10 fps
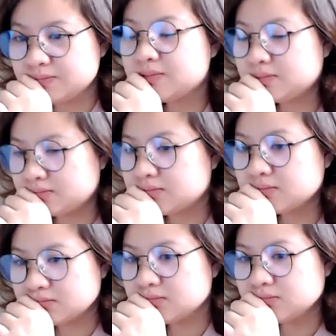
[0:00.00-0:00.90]

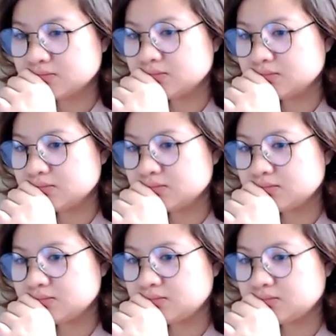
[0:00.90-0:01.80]

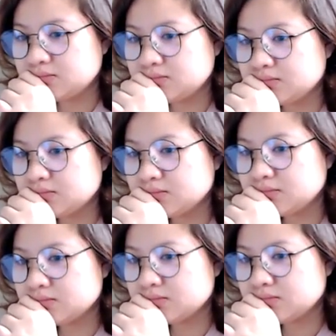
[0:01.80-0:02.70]

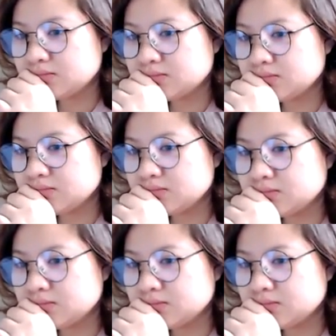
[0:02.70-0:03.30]
(not speaking)